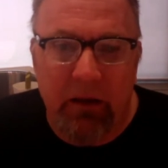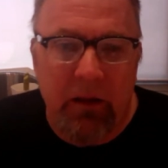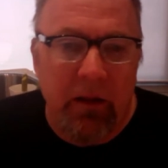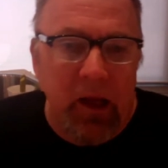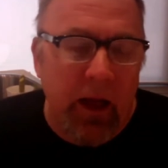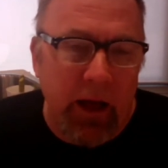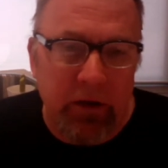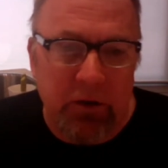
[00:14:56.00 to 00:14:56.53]

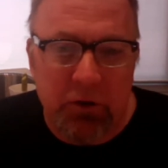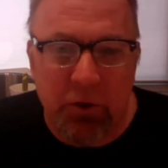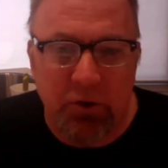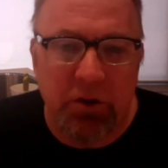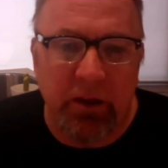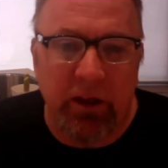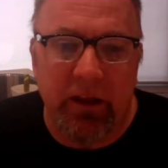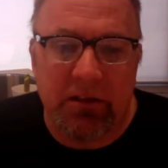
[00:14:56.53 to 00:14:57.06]
how to do
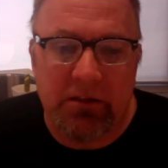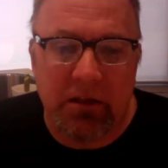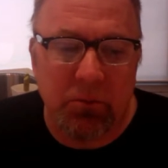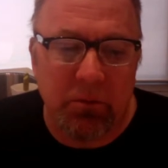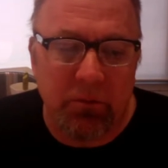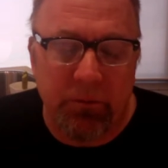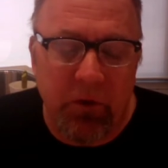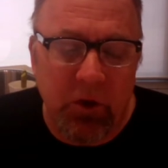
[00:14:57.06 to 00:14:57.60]
things because
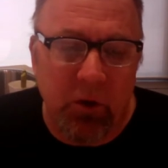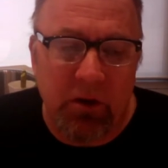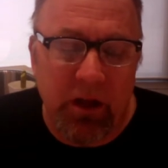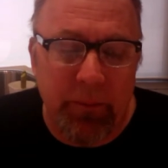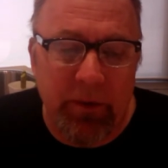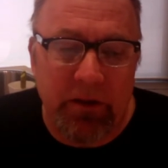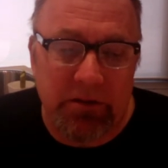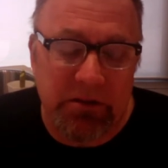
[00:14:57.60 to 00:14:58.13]
you know
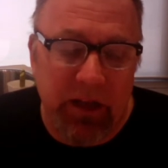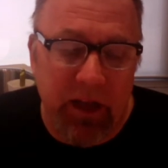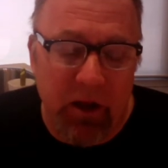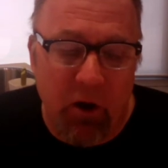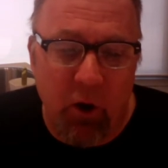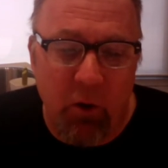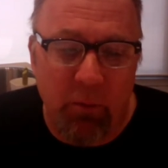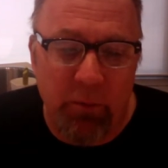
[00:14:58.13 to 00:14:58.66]
coming staying
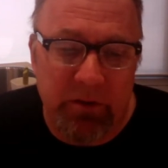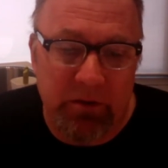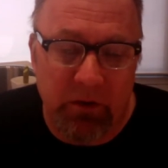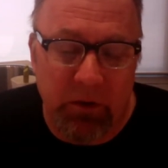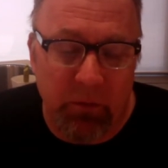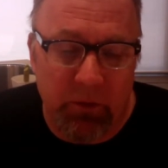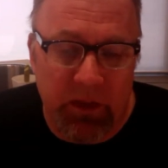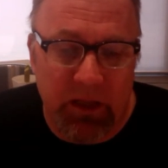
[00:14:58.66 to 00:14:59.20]
home
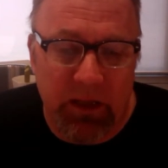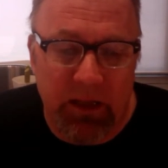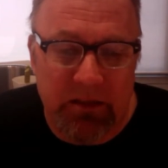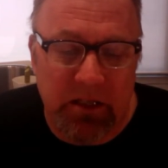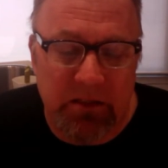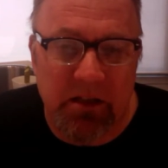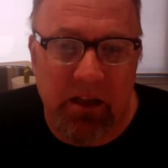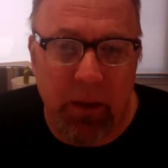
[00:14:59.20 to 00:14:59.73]
with the kids
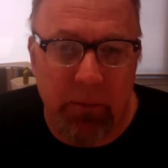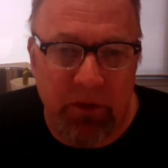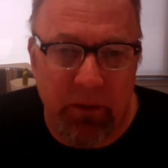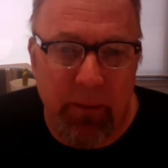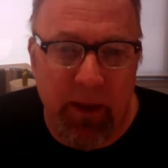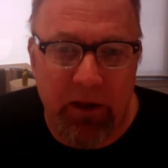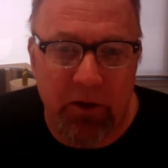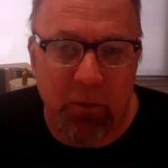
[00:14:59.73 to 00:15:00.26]
doesn't come with a
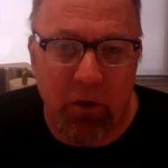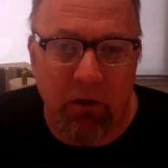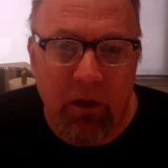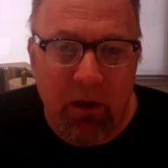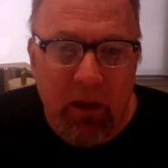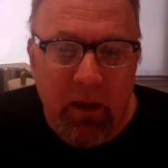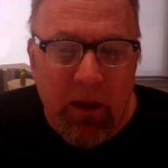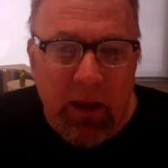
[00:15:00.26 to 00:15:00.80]
manual,
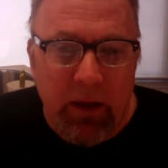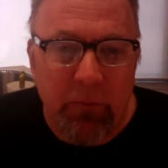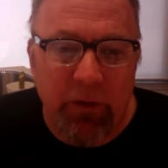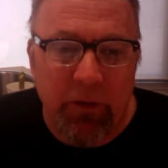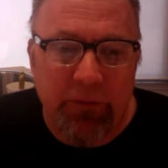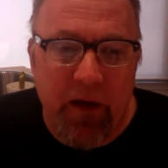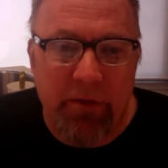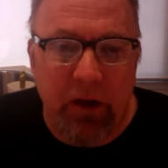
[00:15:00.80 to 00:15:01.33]
and we
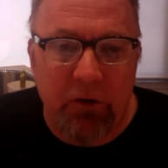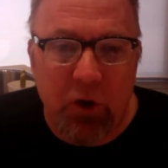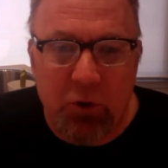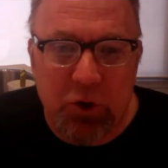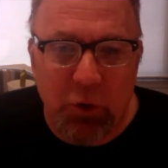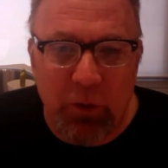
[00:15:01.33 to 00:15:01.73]
found that no two